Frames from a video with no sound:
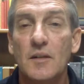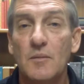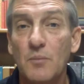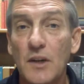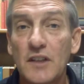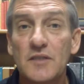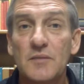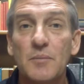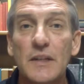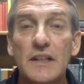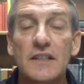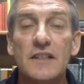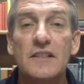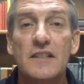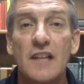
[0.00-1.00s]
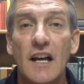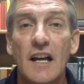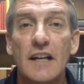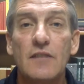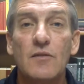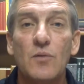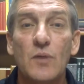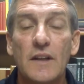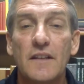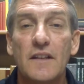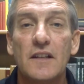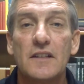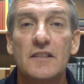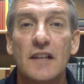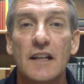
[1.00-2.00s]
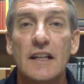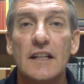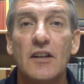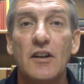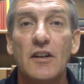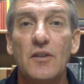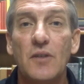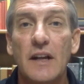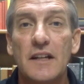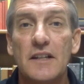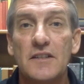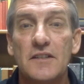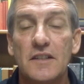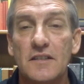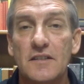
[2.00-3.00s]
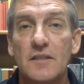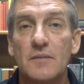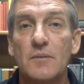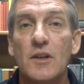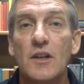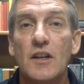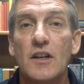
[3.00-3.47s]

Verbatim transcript: must be designed with a secondary drainage system